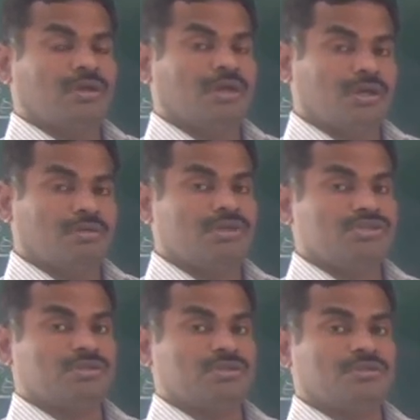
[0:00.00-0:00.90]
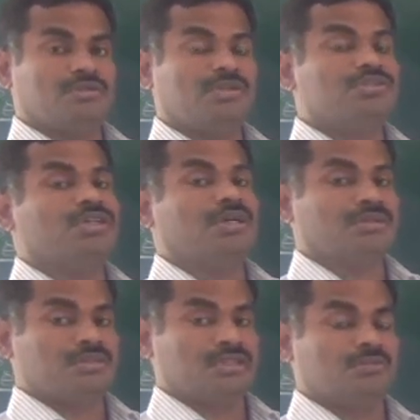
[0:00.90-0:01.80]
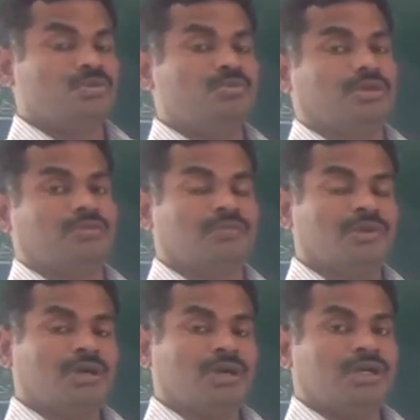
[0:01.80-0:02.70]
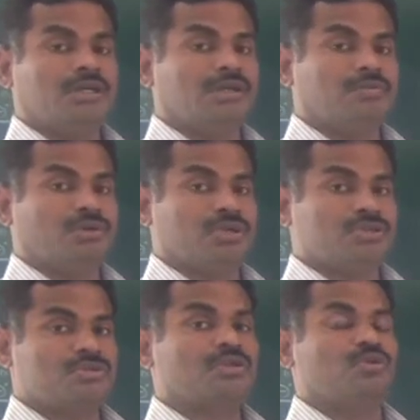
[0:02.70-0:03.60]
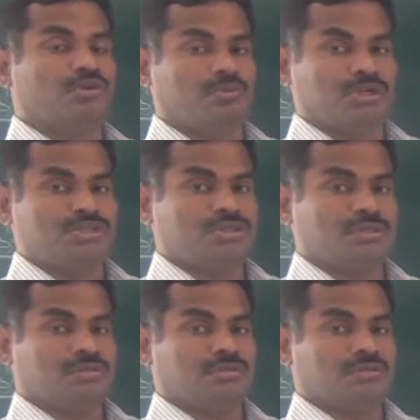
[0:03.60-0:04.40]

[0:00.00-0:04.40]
always the charges are moved from higher potential to lower potential.